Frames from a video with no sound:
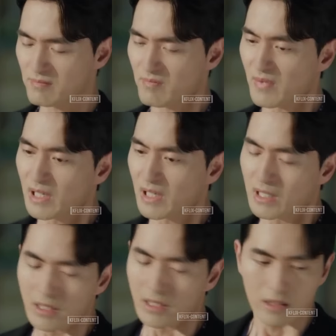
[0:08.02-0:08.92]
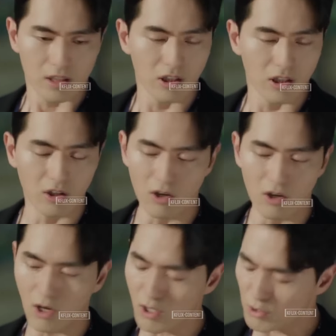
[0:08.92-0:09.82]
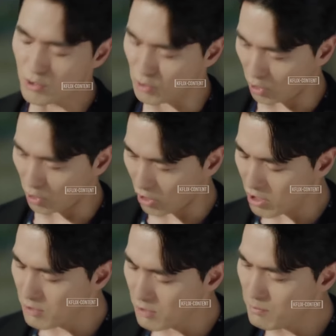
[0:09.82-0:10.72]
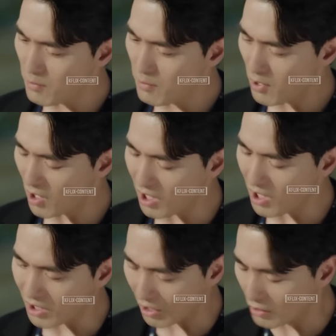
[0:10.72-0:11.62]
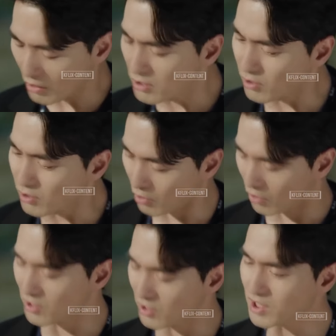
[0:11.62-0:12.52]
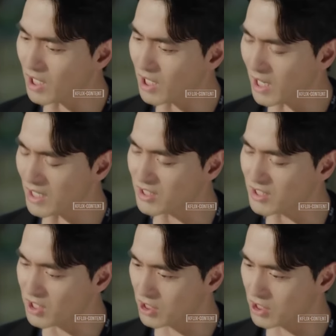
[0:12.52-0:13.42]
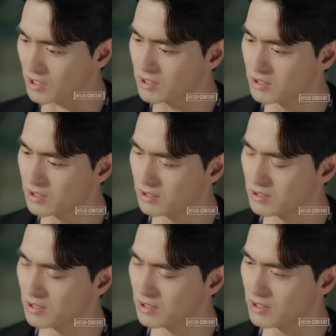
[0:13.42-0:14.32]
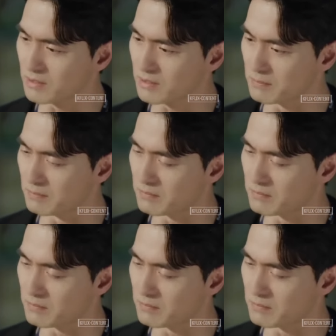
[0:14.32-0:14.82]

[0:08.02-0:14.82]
Oh's engagement rumors came to light. However, Eun Ho, who mistakenly believed that Hyun Oh was